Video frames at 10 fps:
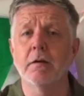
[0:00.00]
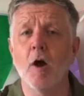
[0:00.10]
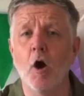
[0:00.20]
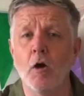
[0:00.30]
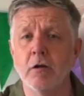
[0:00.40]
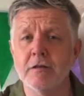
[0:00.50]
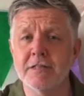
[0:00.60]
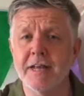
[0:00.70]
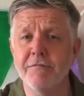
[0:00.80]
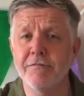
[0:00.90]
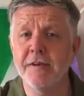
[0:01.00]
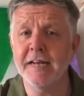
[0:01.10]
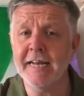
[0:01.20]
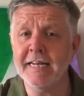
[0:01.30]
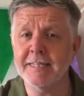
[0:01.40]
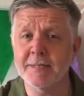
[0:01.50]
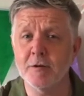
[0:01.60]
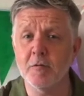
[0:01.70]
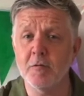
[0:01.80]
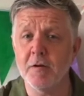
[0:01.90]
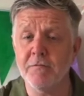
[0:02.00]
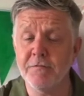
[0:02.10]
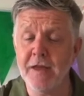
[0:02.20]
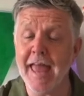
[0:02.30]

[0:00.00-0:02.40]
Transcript: call us if you need to, if